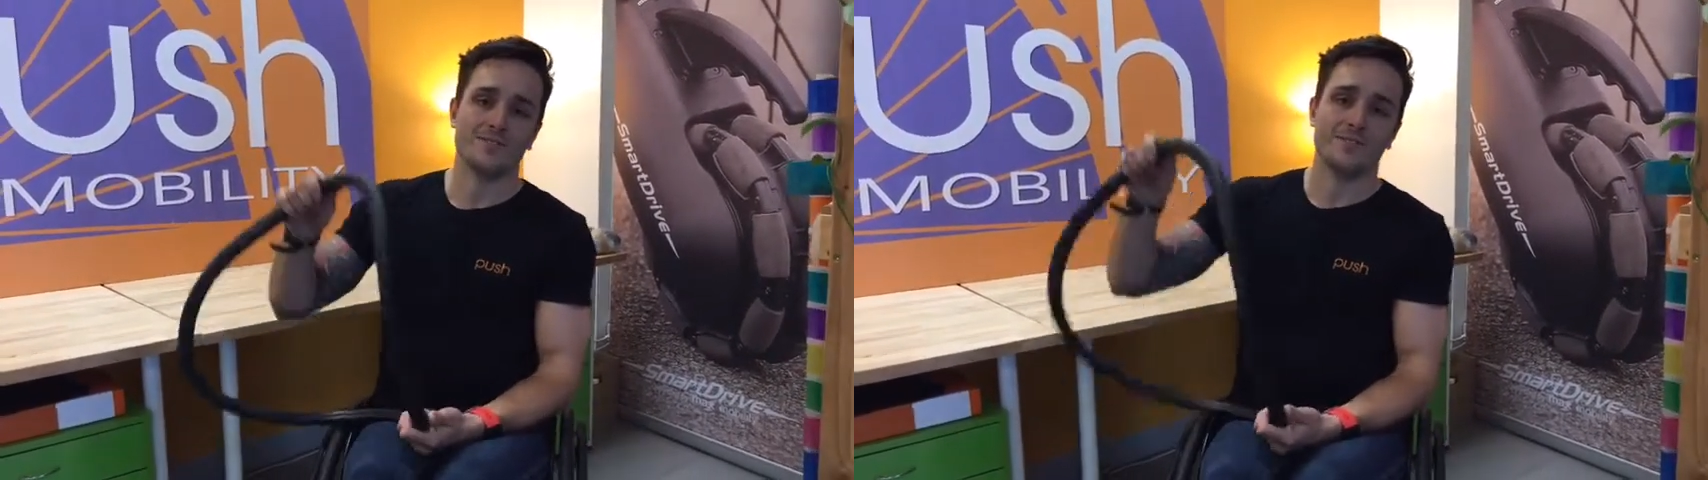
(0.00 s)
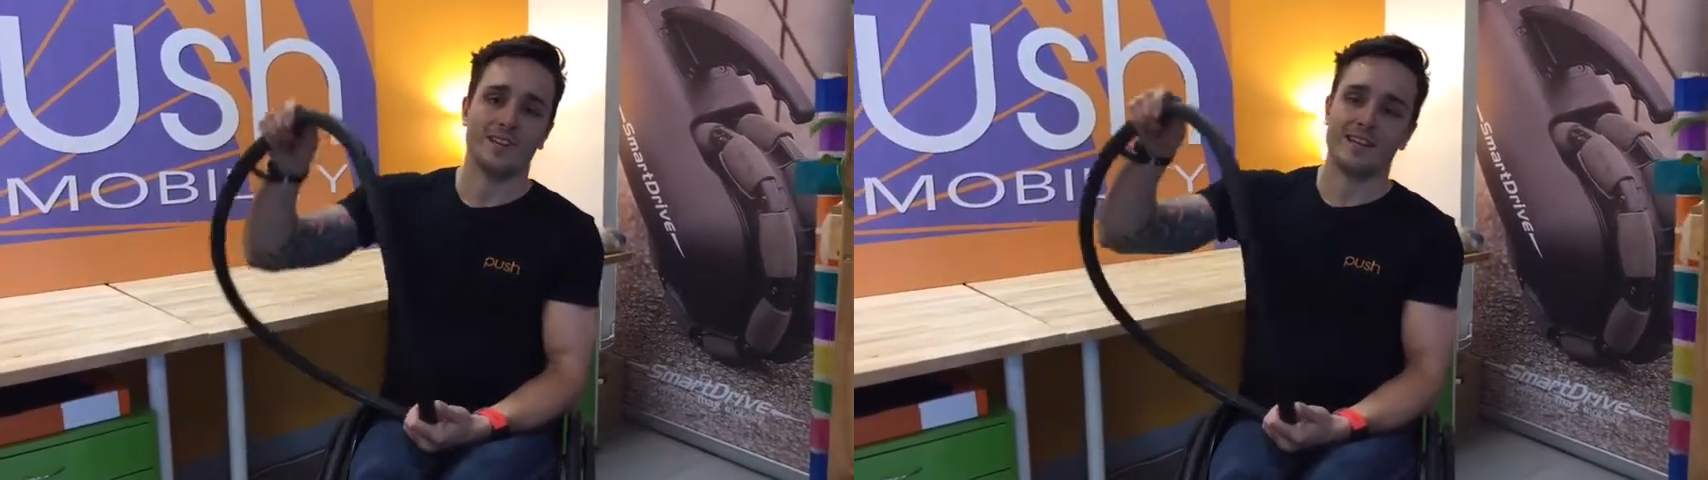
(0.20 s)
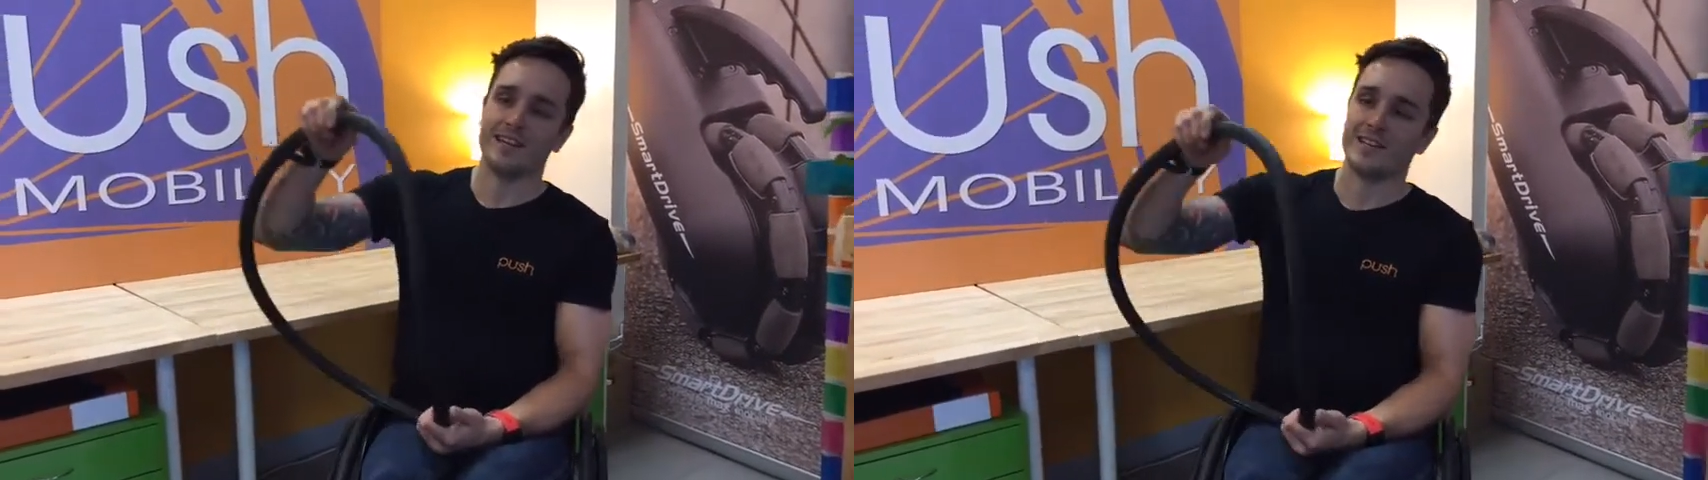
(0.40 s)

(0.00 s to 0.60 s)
free.